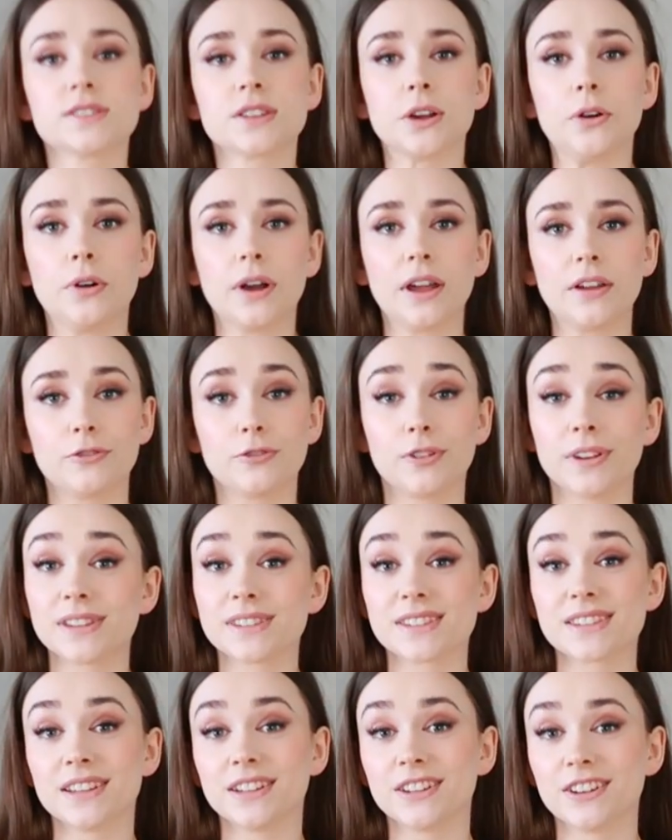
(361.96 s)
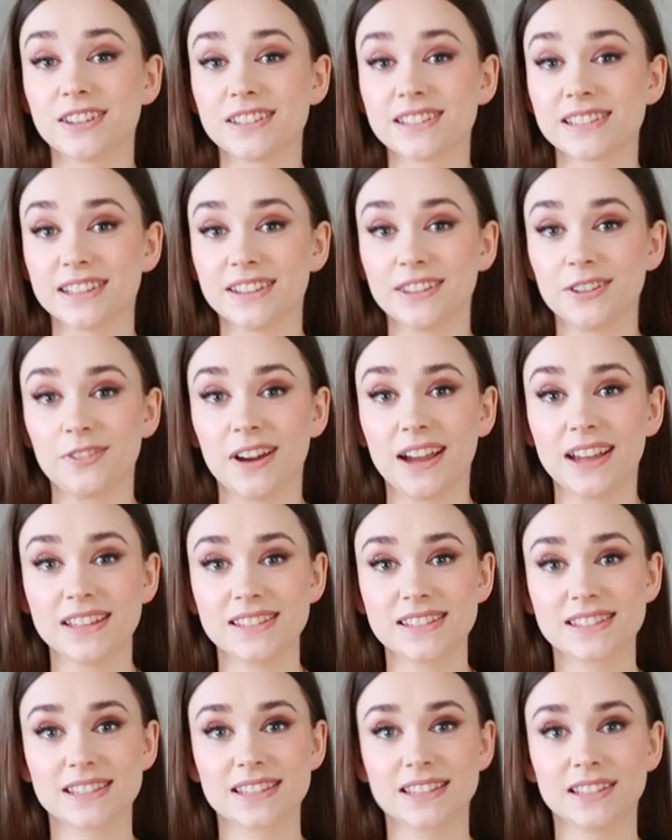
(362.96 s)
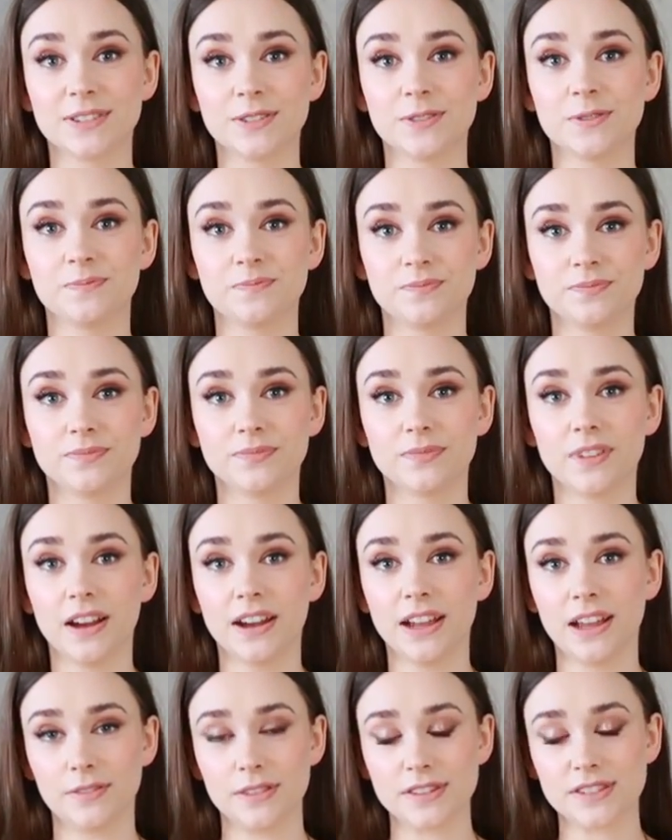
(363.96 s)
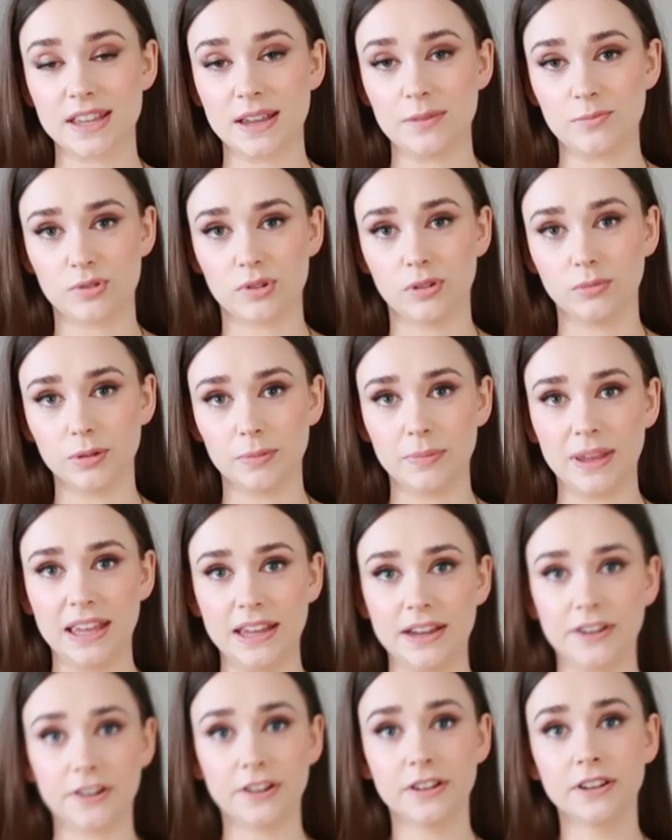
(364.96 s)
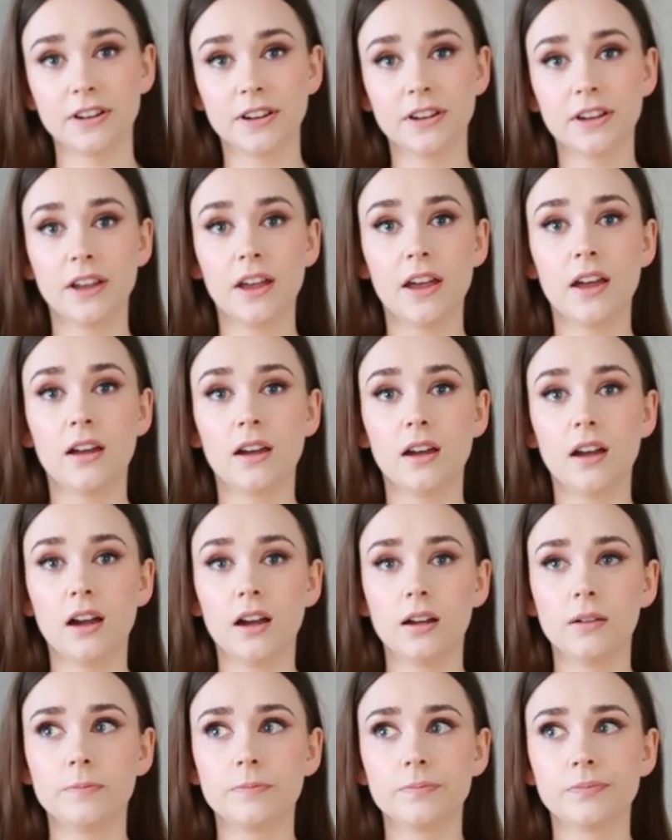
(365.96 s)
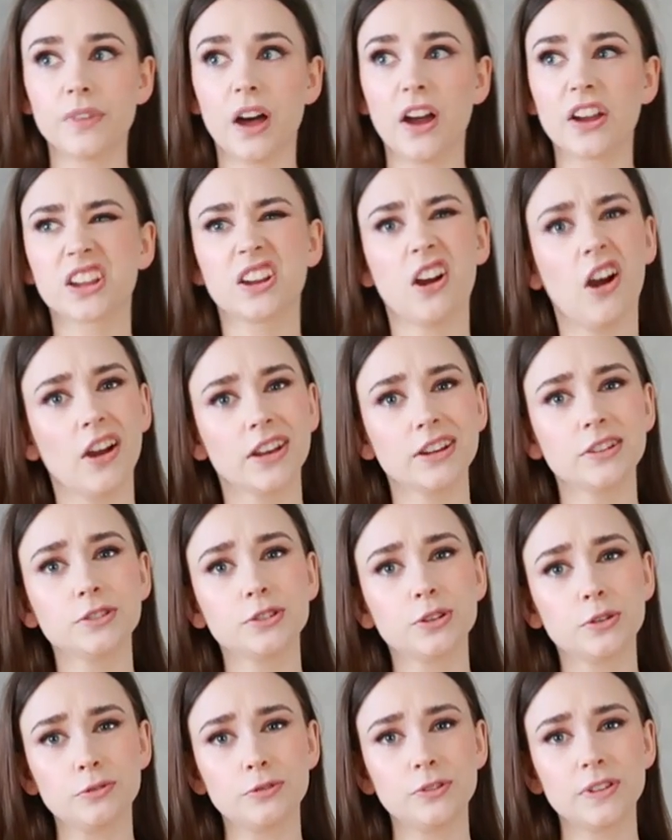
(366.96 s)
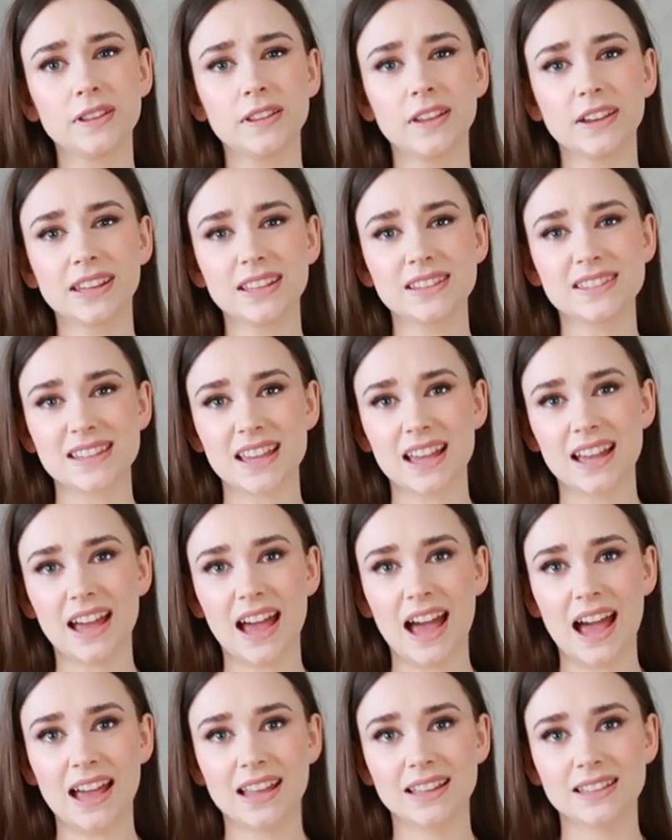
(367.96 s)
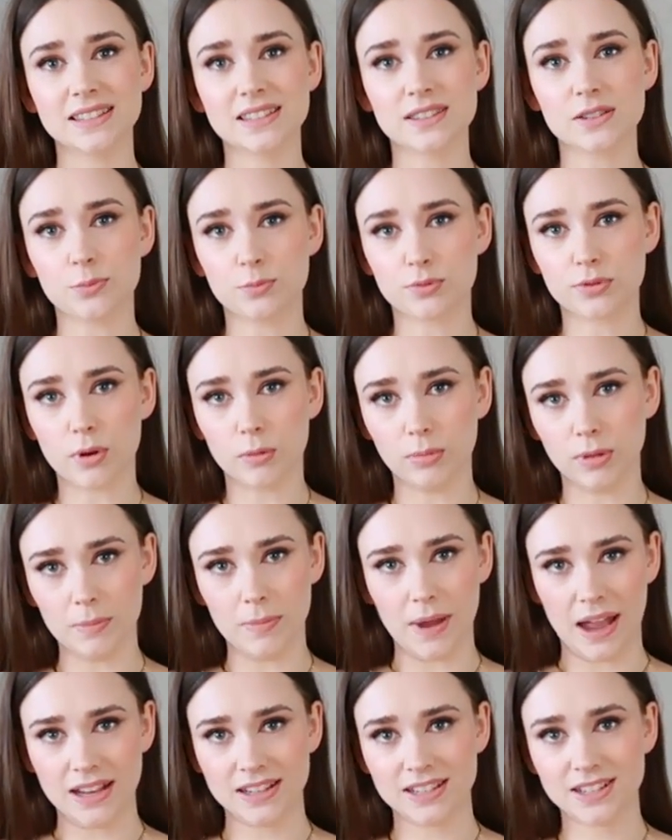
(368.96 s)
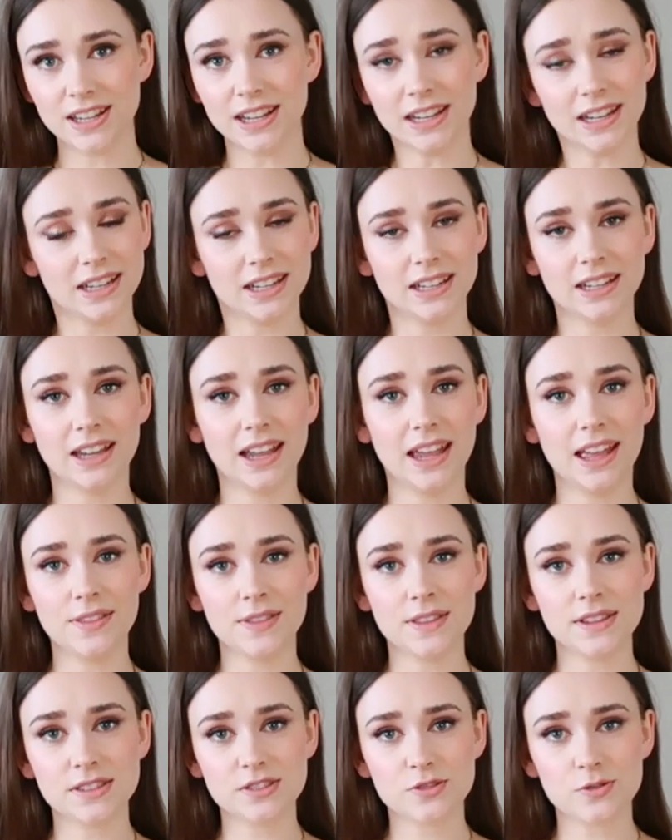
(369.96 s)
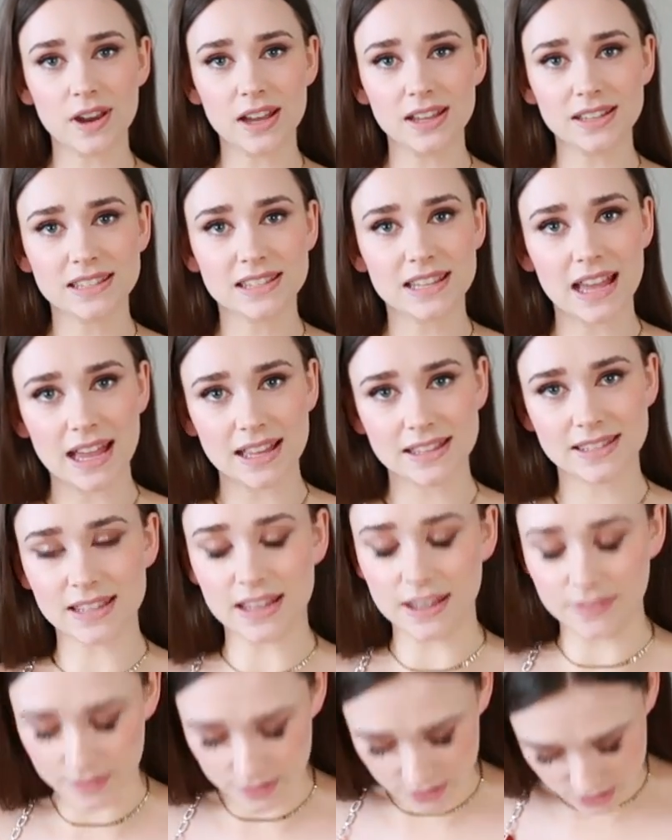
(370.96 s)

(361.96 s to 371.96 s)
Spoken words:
So it fits nicely in the waist. I have the same problem here. I kind of don't feel like it's as problematic in this dress as in